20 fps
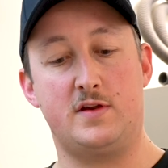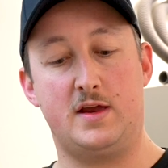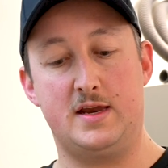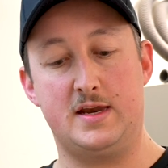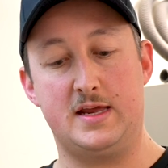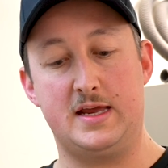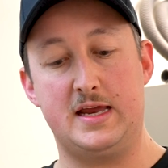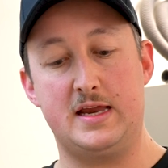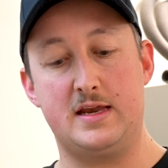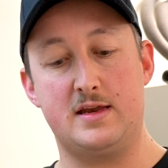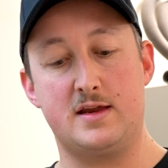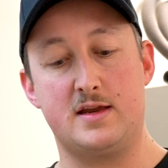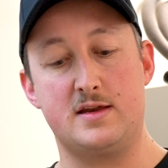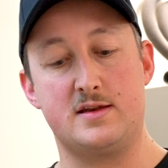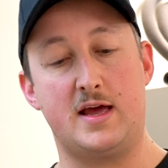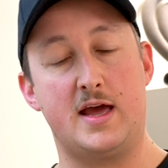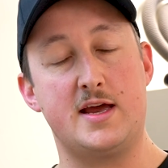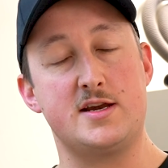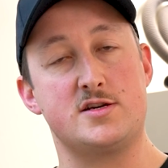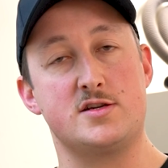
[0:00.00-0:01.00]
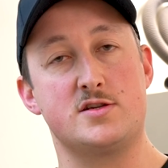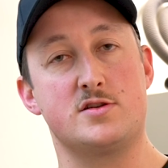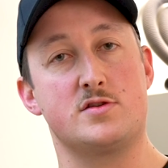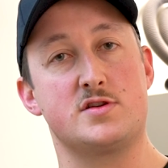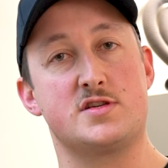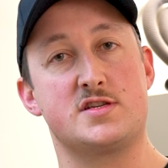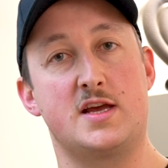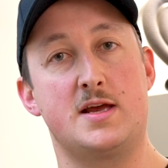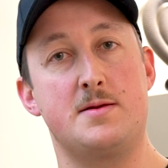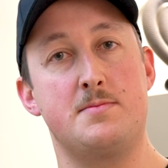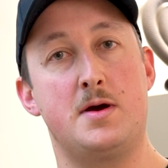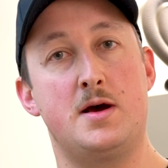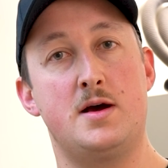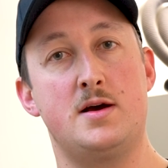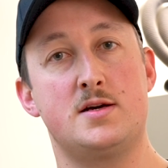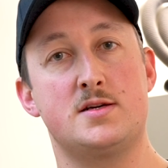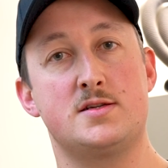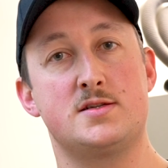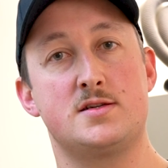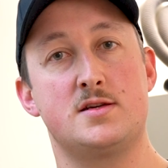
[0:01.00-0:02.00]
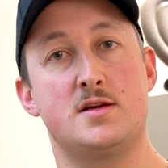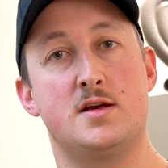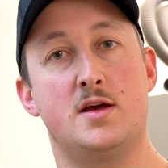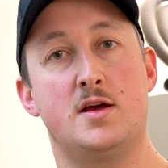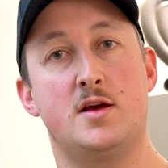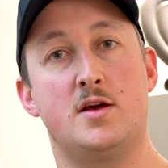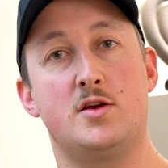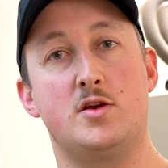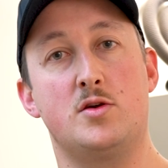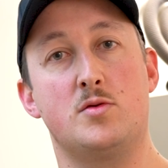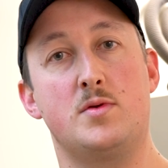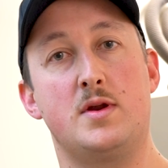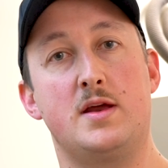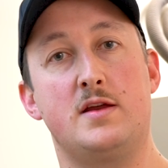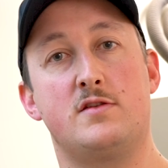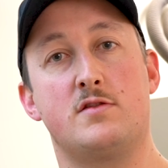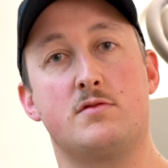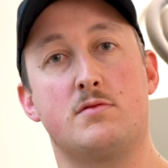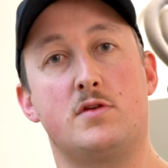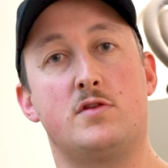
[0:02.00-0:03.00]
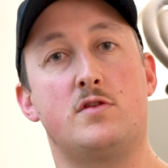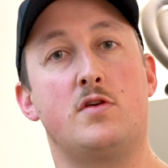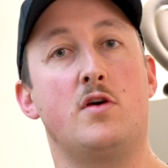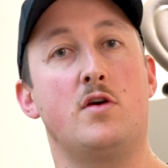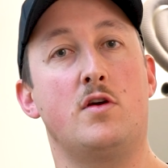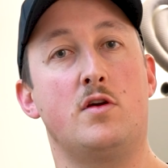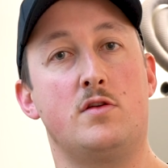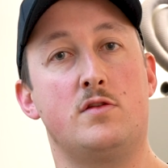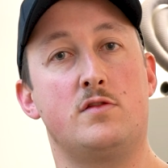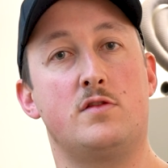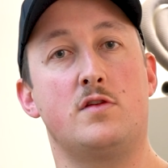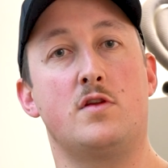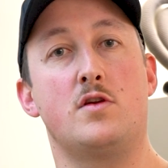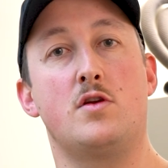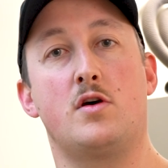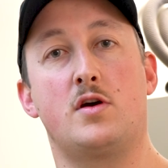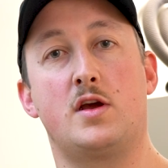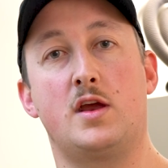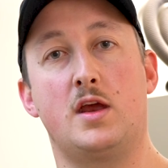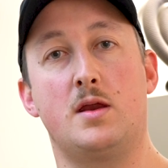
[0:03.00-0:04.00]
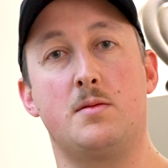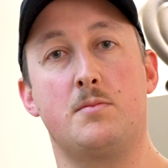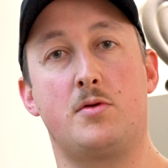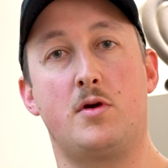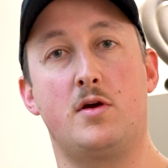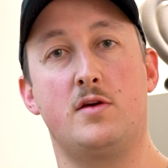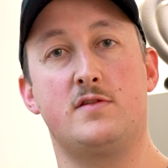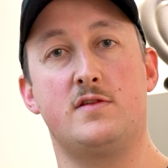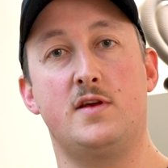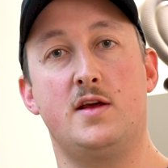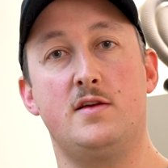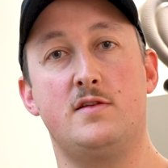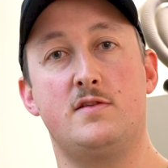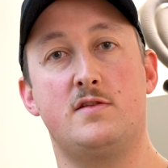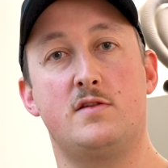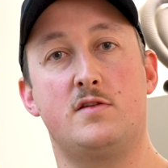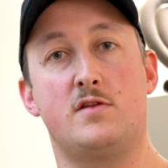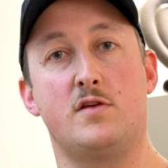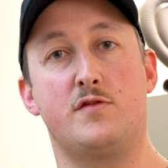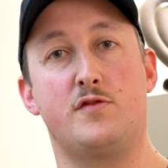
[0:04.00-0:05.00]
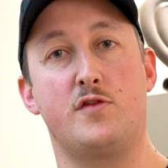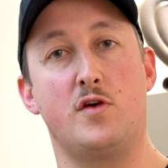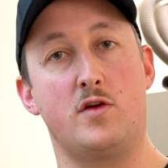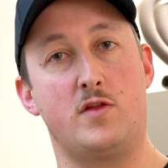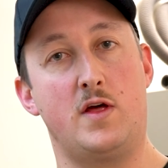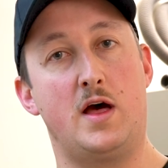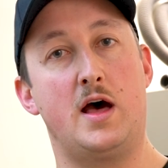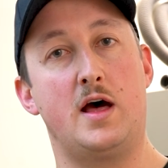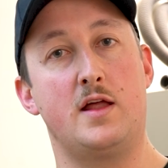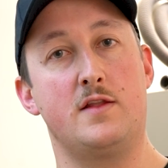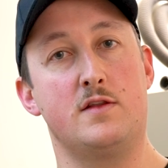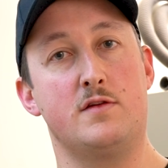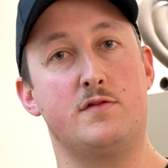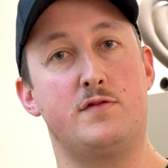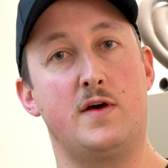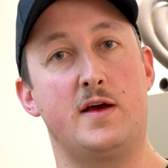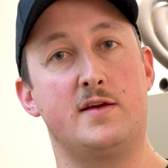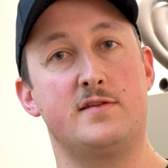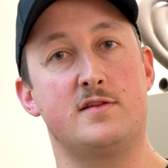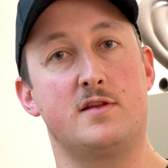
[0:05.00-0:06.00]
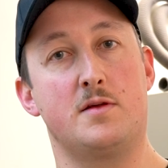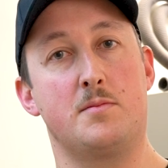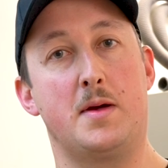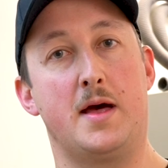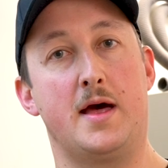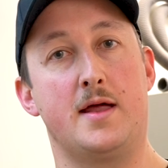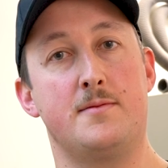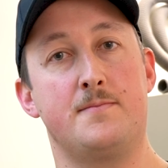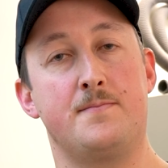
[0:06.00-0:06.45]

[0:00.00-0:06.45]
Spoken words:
any indentations or seam marks, you'll need to return to the knocking in process to further harden the face of the bat.